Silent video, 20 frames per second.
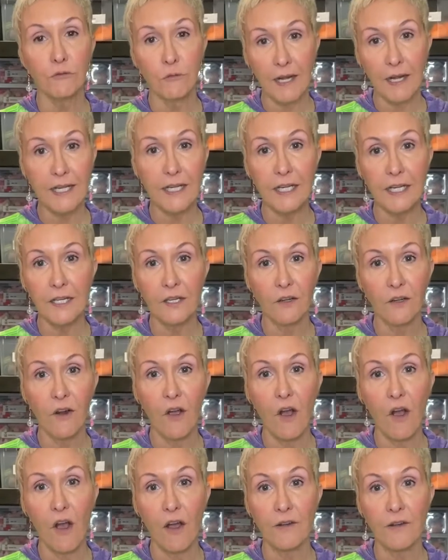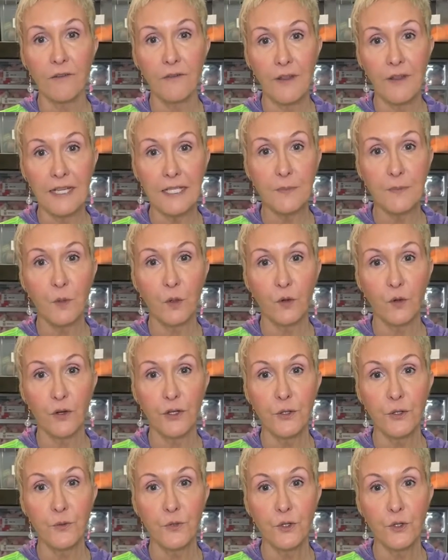right here on Facebook or
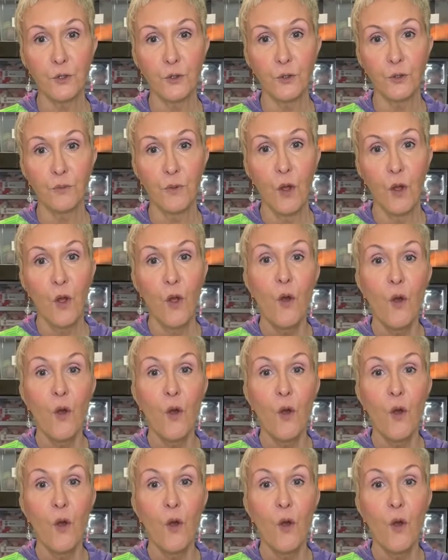YouTube,